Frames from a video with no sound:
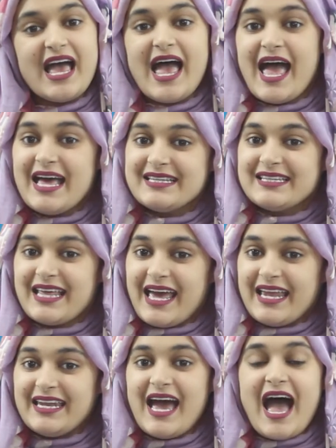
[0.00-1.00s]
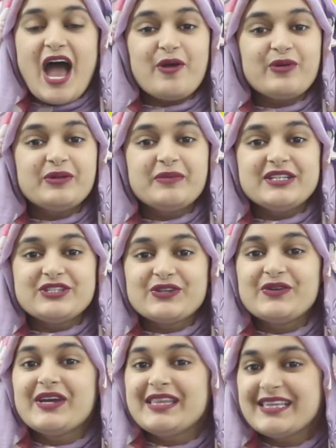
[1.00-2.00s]
and then I will meet
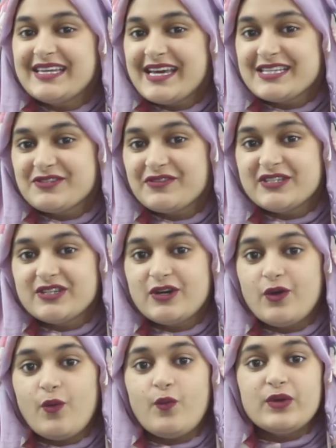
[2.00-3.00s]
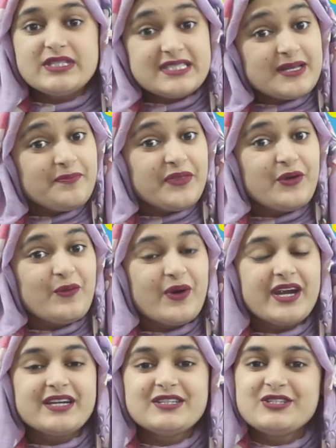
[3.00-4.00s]
you in the next video with some new
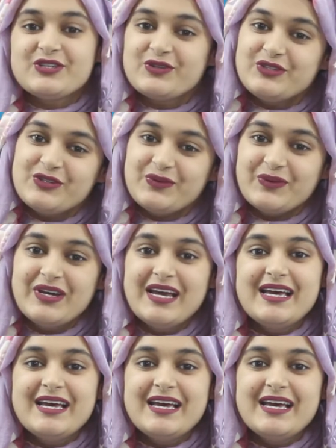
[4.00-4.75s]
work to do.